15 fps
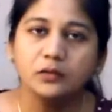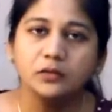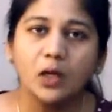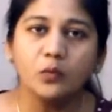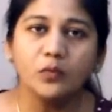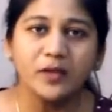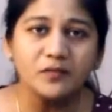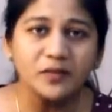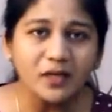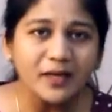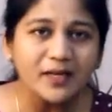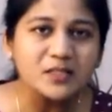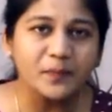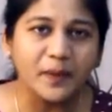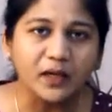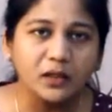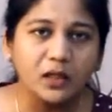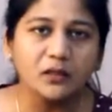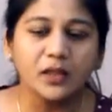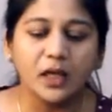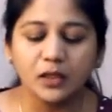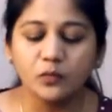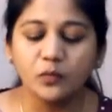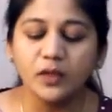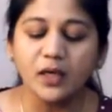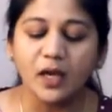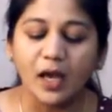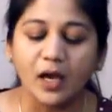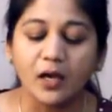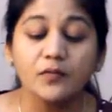Now when we are expecting that
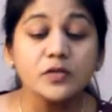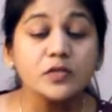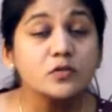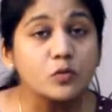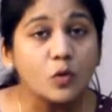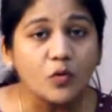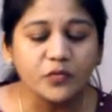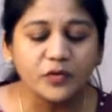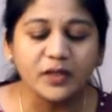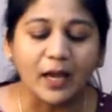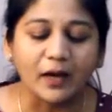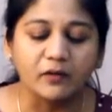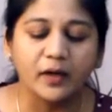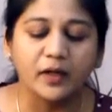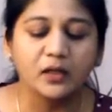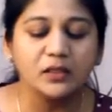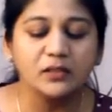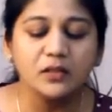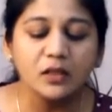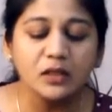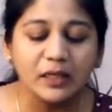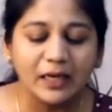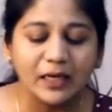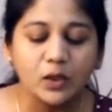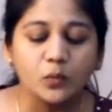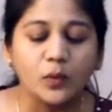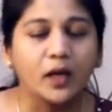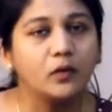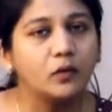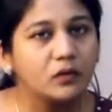we have a soft cataract, either a grade
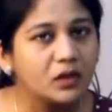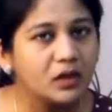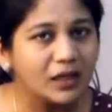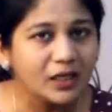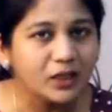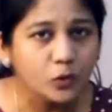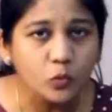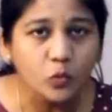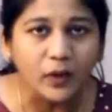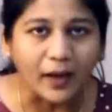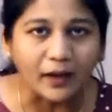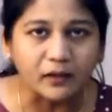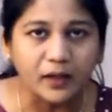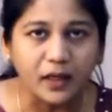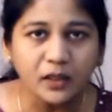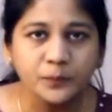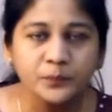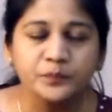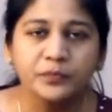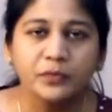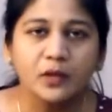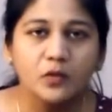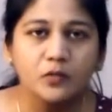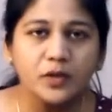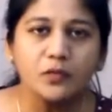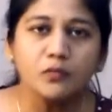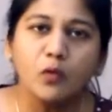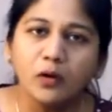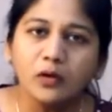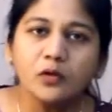1 or grade 2 cataract, we
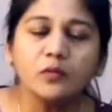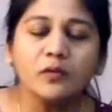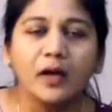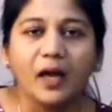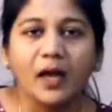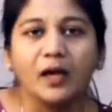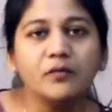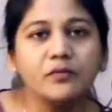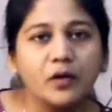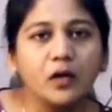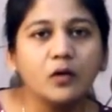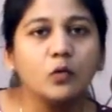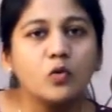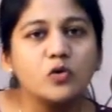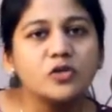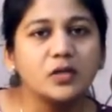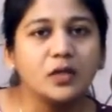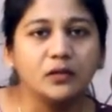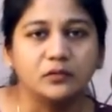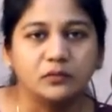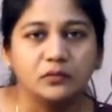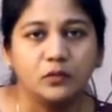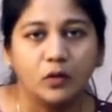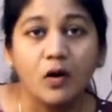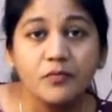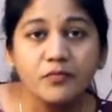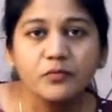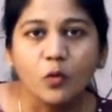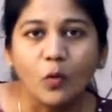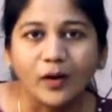want to have a cushion of
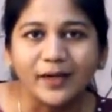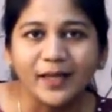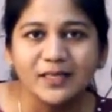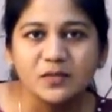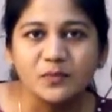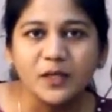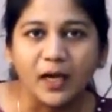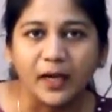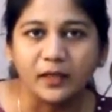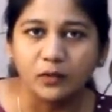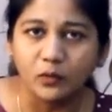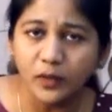cortex behind.